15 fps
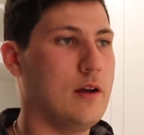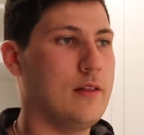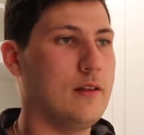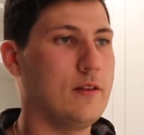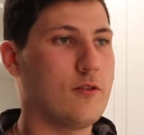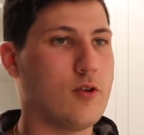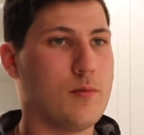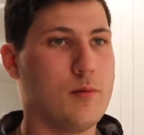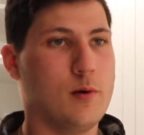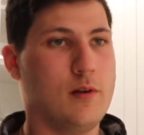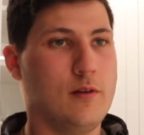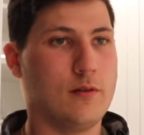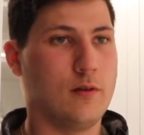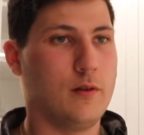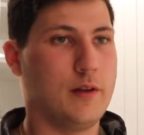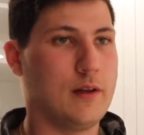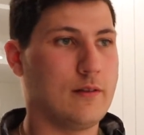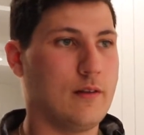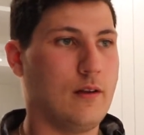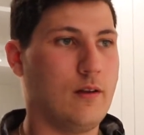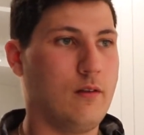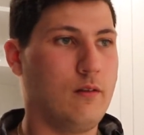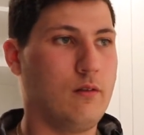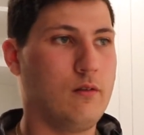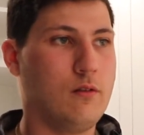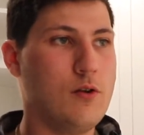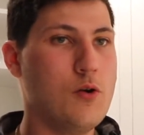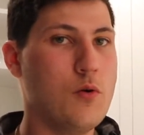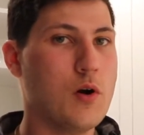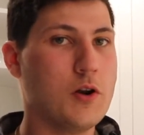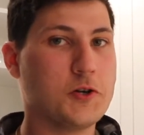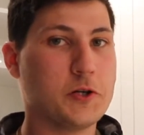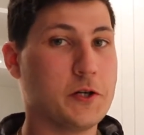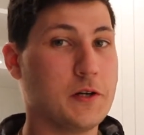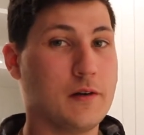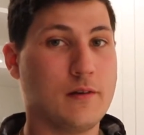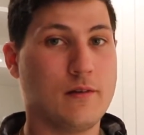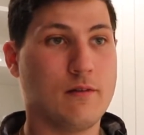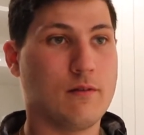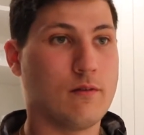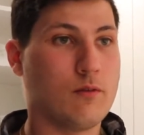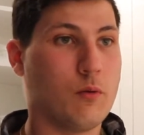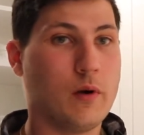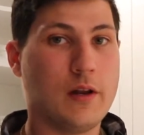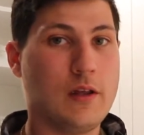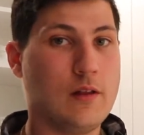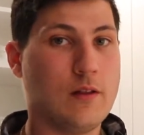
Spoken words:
I think the turbo diesel only has like 220,